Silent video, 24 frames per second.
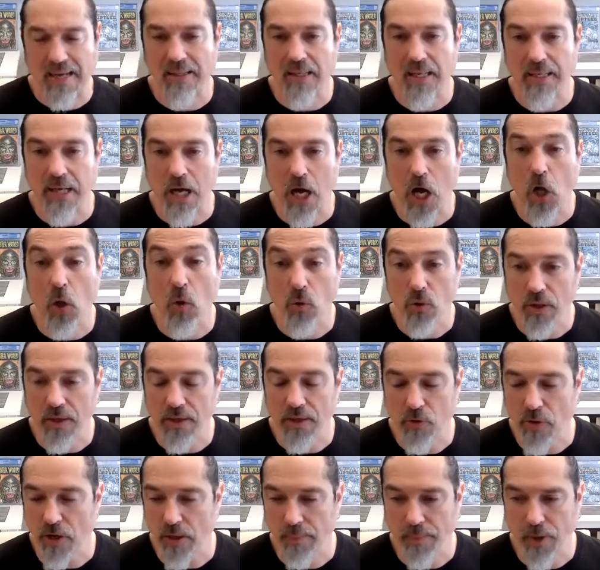I mean, he had like
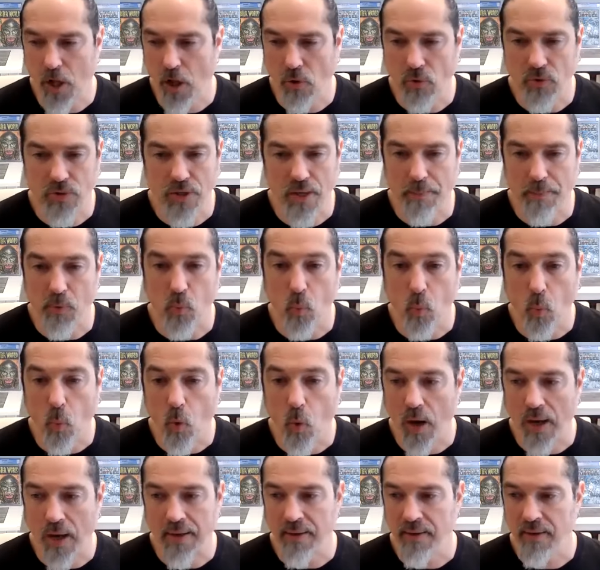Hulk, Incredible Hulk number
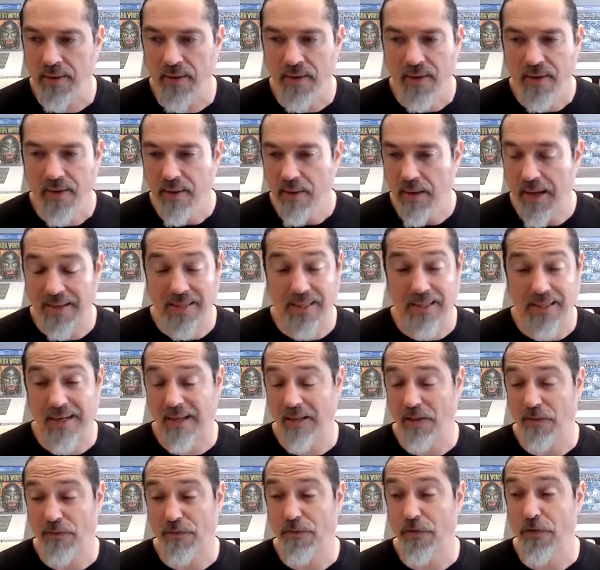one. I
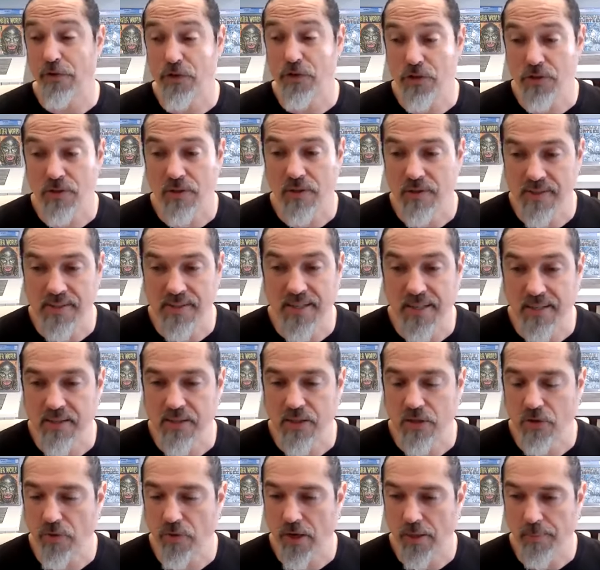think it had the first
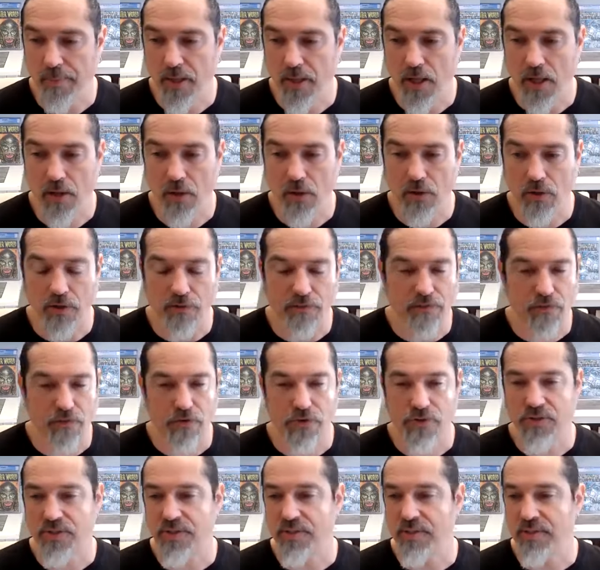six Incredible Hulk,
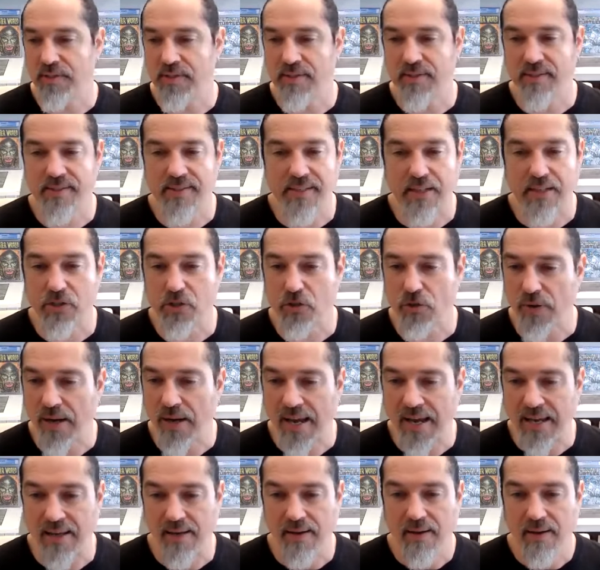the first
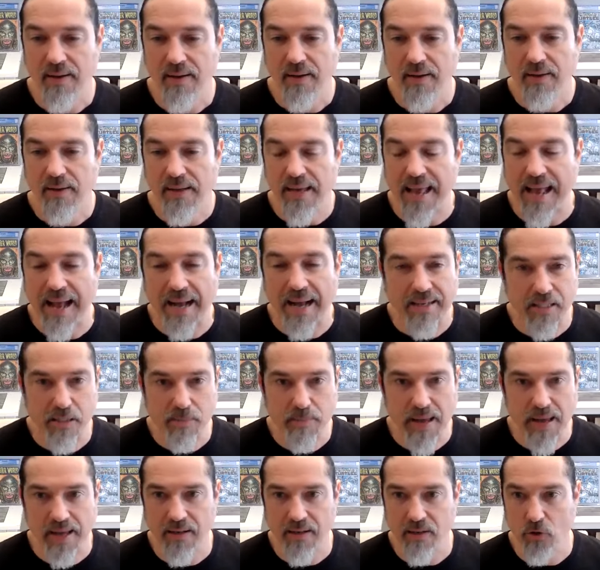six or eight
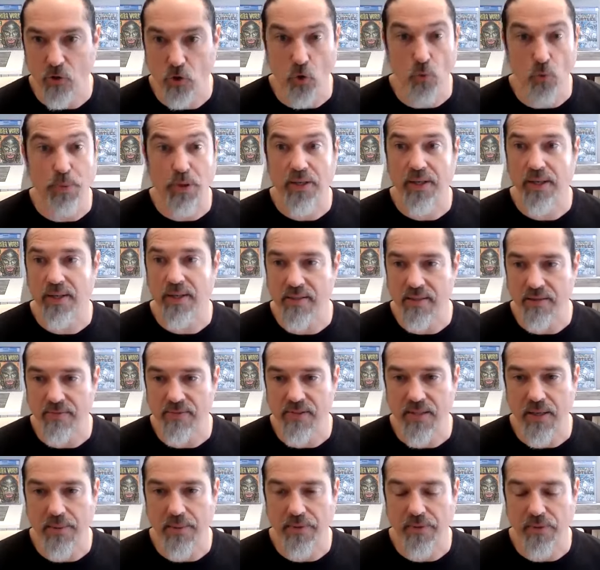X-Men,
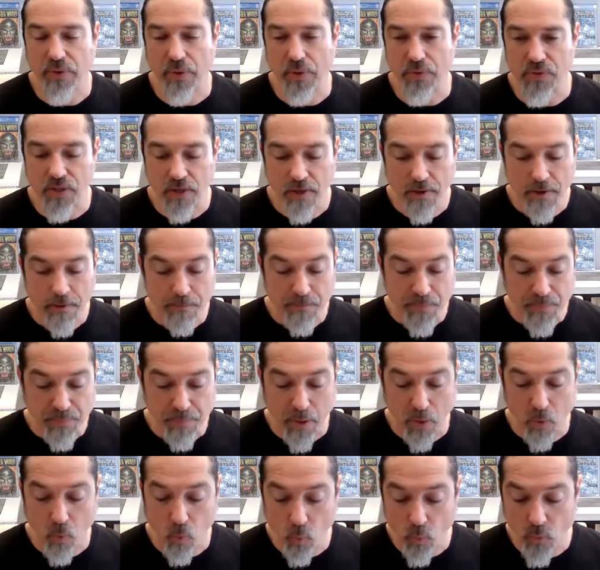duplicates of some of those.
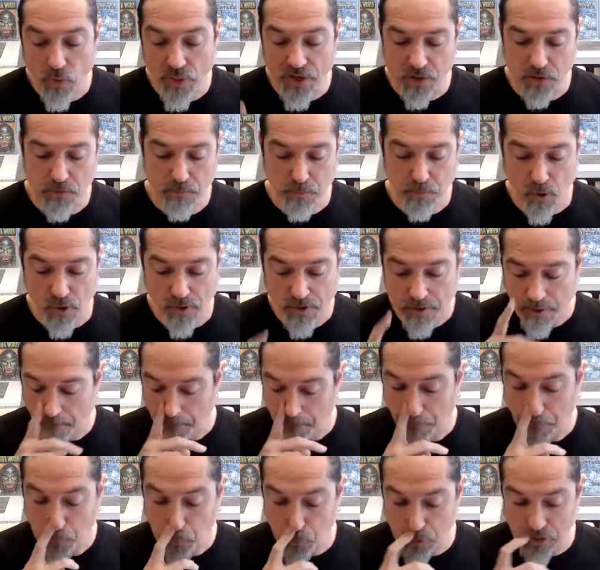But this
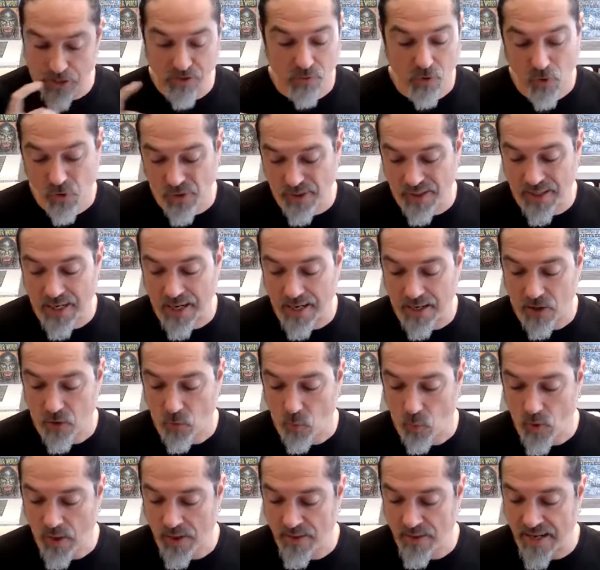book was the only
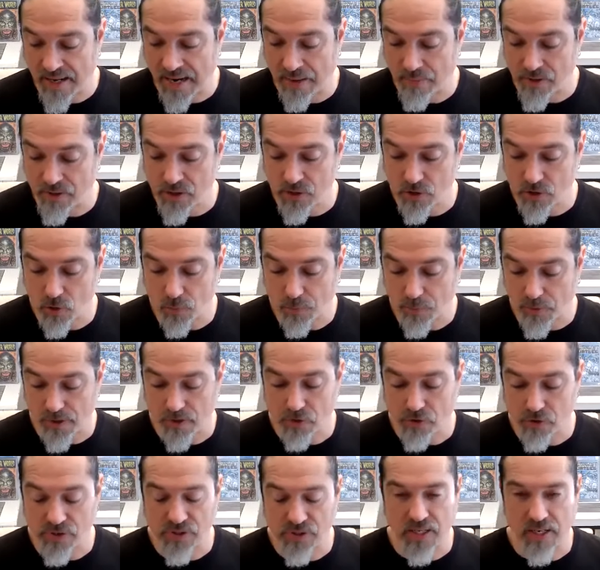kind of the one that I was
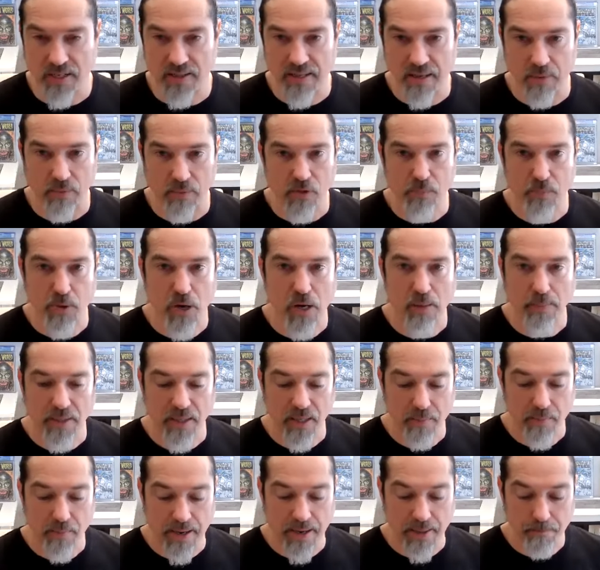super interested in that was
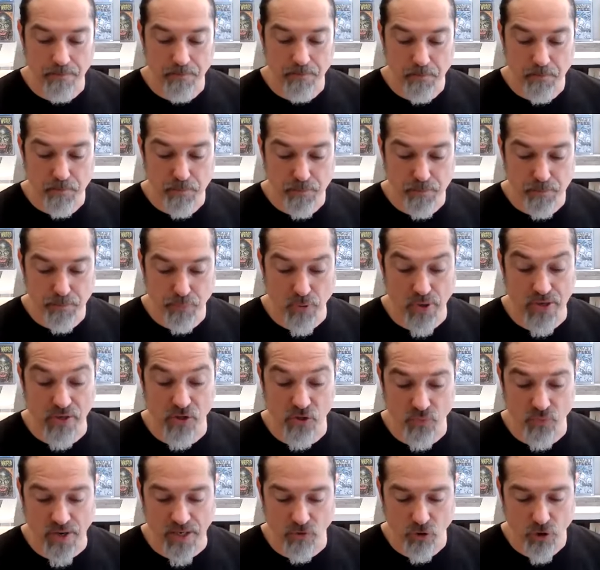probably in my
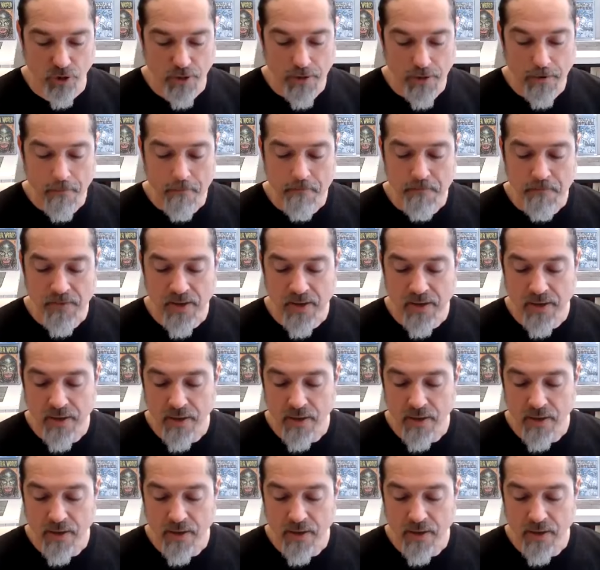price range.